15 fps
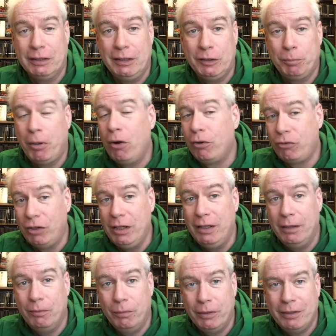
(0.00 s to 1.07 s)
his
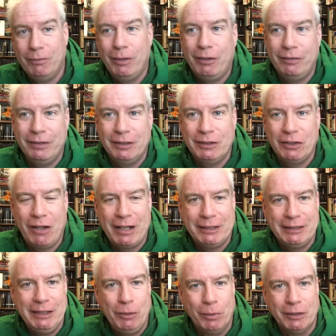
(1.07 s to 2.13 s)
poetry, well, the
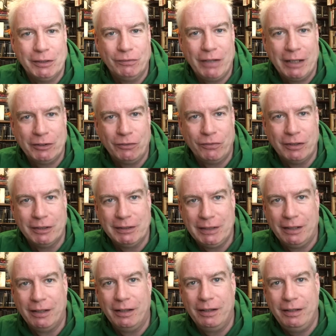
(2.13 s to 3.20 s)
sonnet sequence of Astrophil and
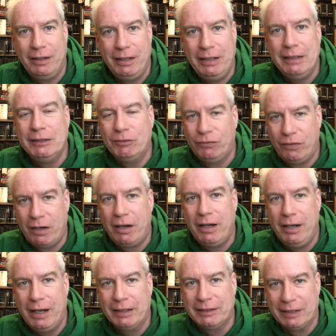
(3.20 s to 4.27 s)
Stella is
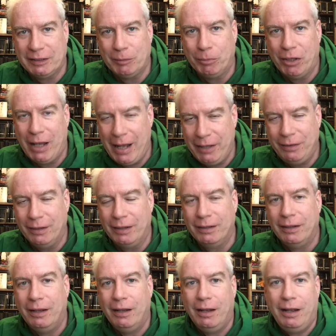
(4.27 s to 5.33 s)
very accessible, I
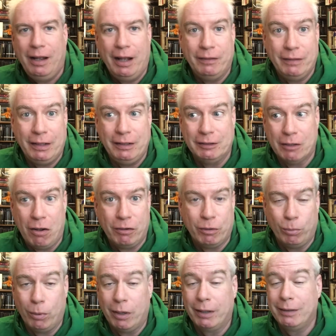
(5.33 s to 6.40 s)
think. And then his
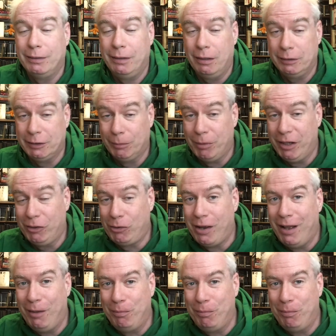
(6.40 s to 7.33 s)
longer work, not so much.